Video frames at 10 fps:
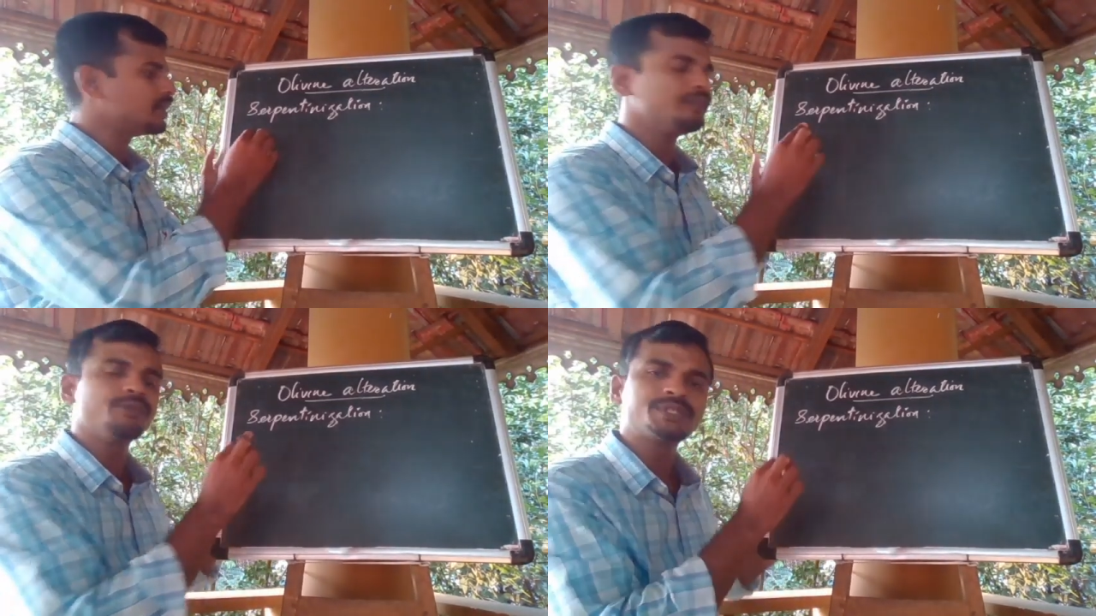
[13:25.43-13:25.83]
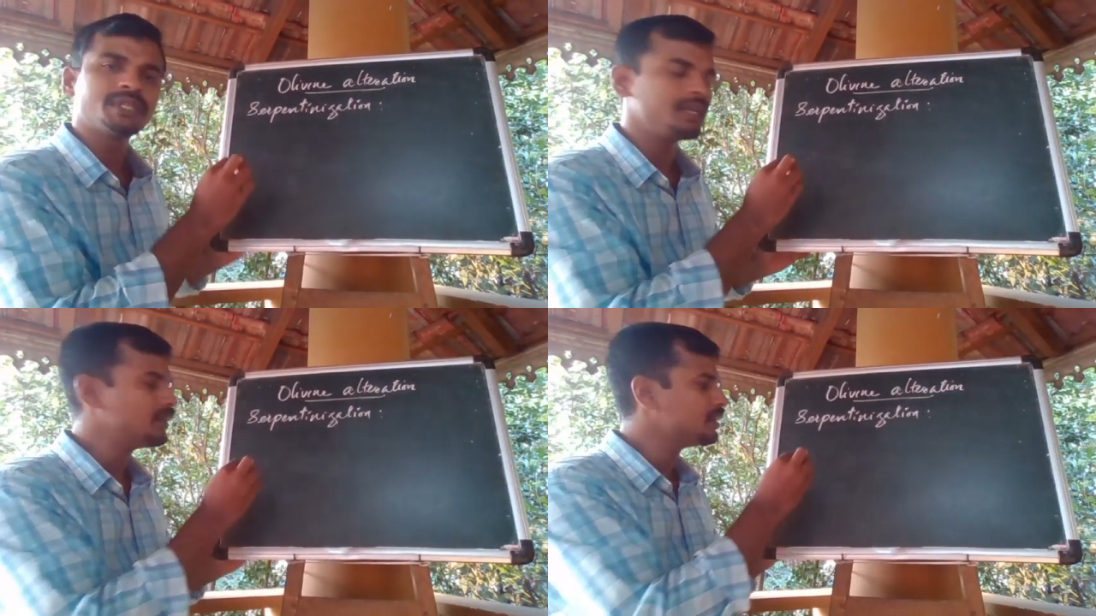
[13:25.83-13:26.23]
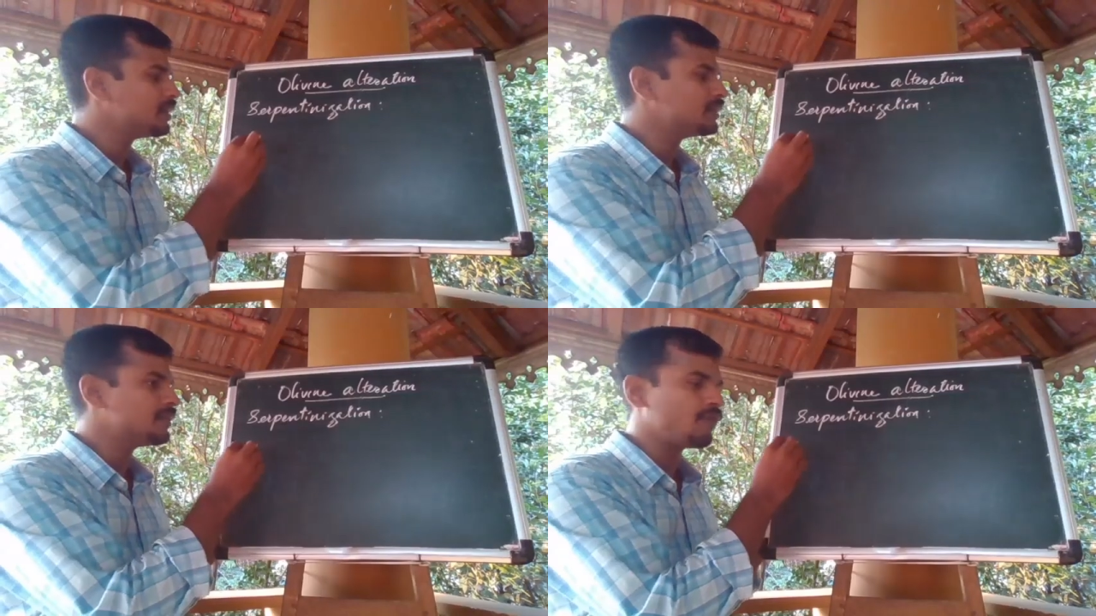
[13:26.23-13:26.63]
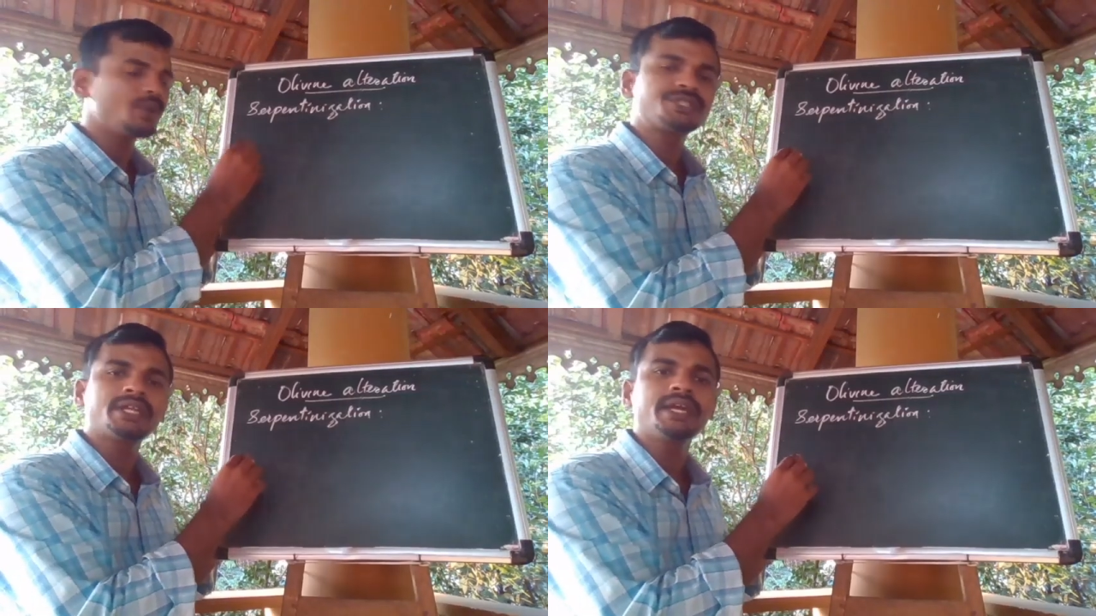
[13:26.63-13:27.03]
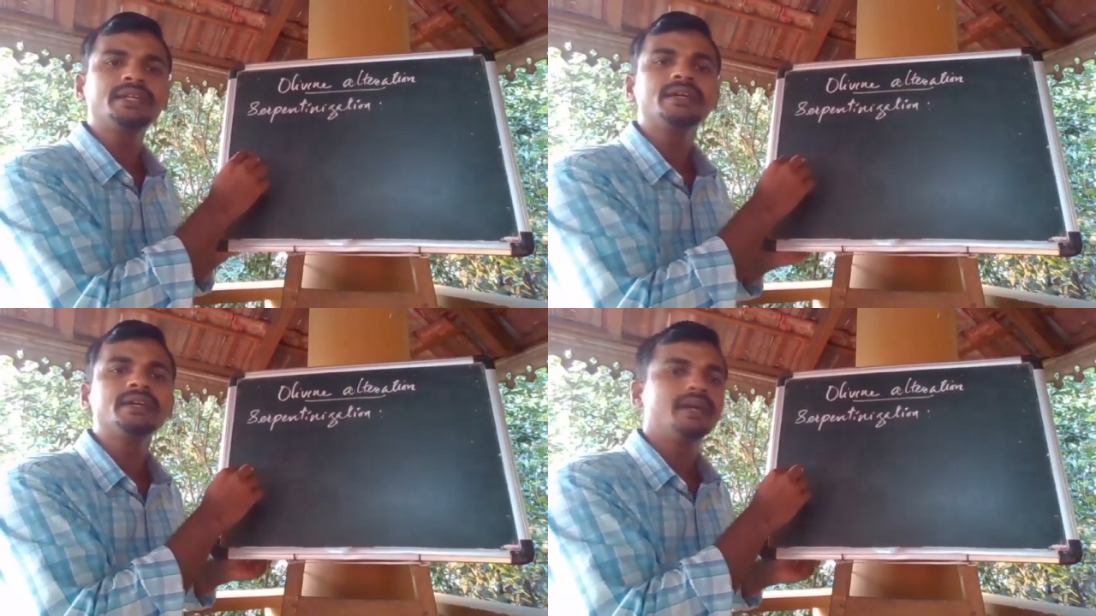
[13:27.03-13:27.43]
if you see, the
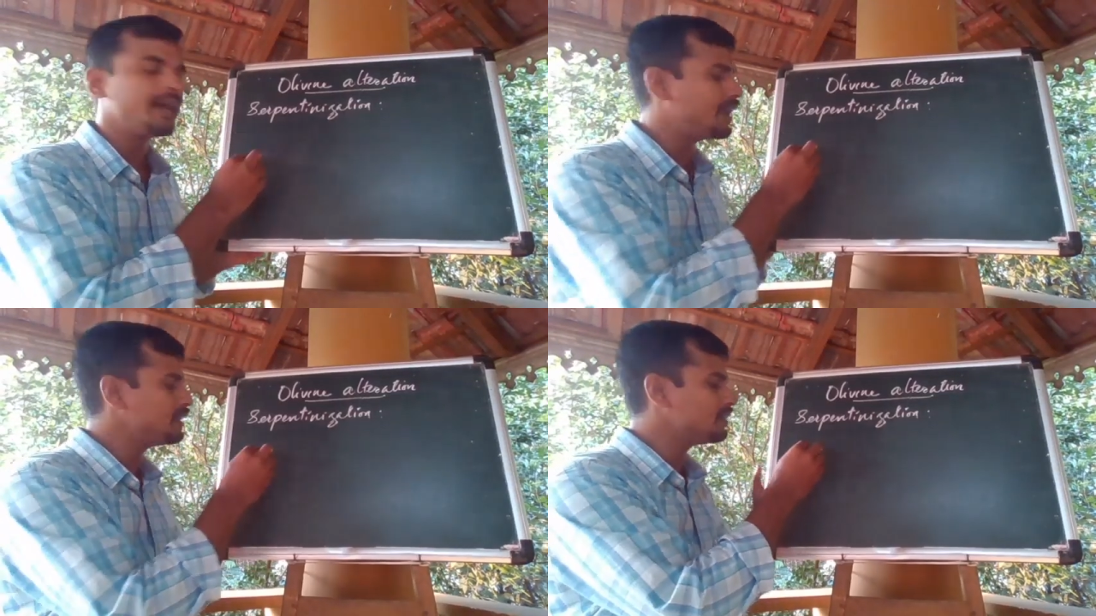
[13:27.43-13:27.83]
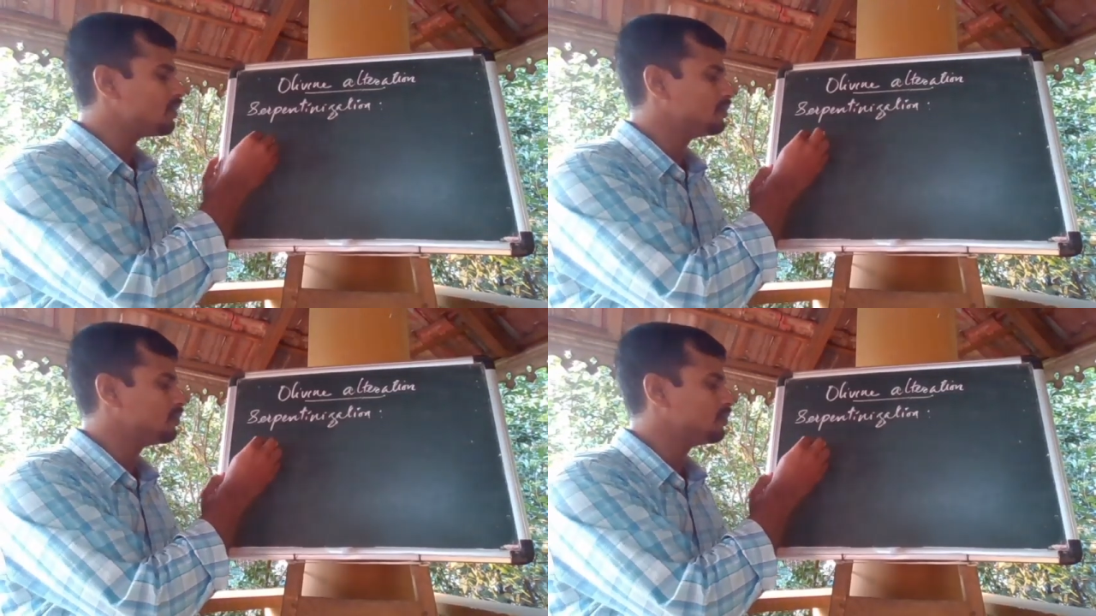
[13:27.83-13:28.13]
forsterite and